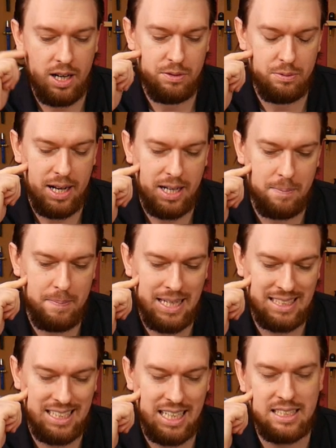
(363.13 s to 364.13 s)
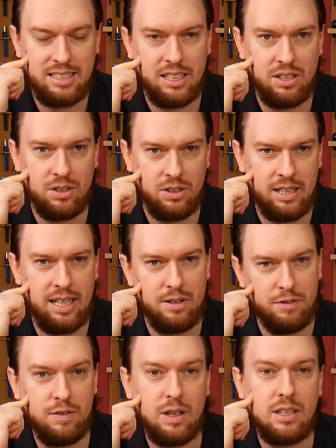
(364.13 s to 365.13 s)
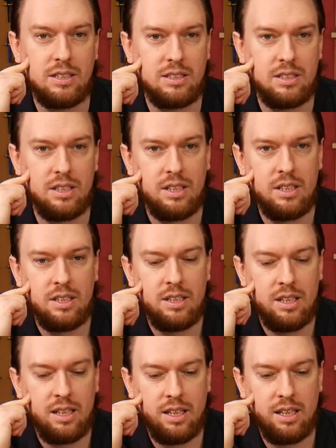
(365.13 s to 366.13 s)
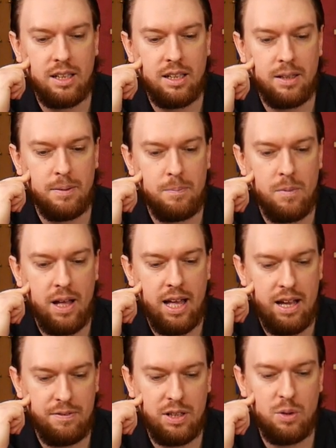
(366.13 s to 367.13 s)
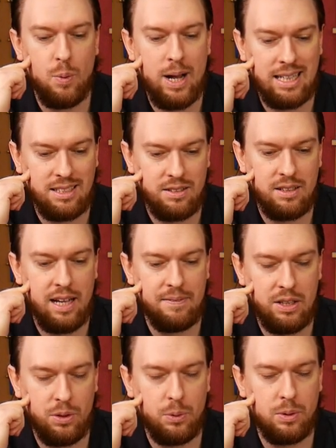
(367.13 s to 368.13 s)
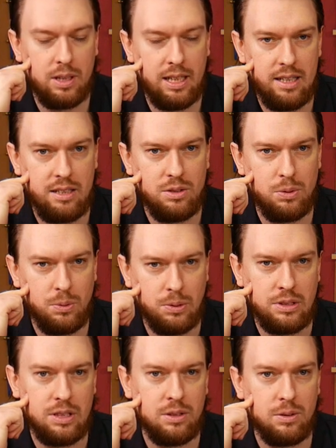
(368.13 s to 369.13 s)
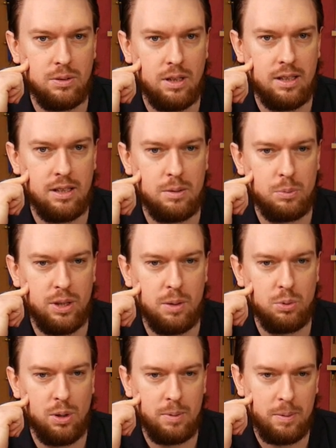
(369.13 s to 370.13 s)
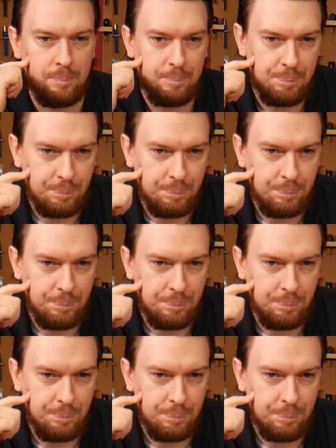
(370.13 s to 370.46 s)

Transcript: I'd recommend testing on leather first um, heavily waxed, heavily oiled leathers also uh, bring a problem.